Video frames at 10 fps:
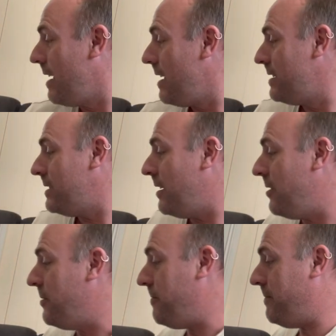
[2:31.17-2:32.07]

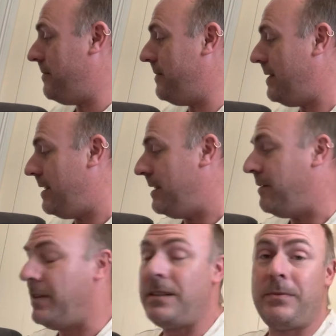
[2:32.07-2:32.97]
So the
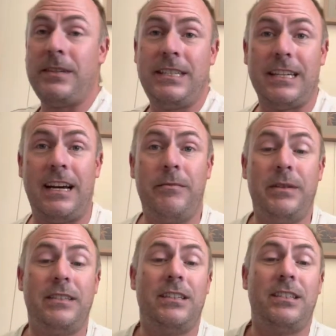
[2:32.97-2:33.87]
first piece I've
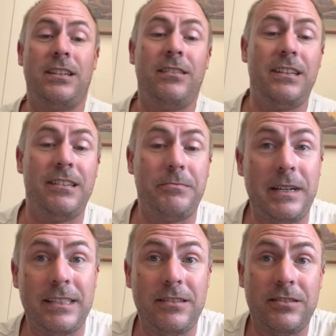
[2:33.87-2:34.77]
been stitching on is
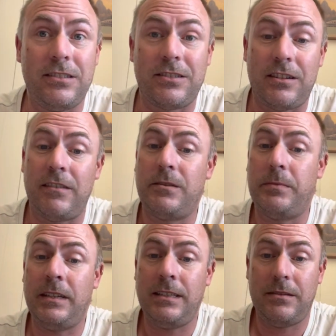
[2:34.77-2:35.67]
my Tilton Crafts
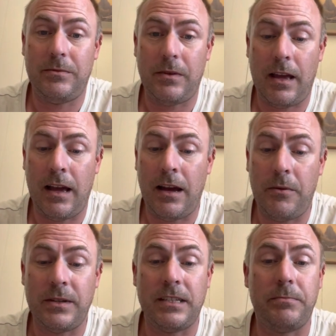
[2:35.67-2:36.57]
piece, uh,
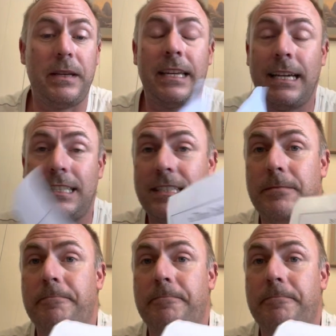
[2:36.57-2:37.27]
which is Big Cats,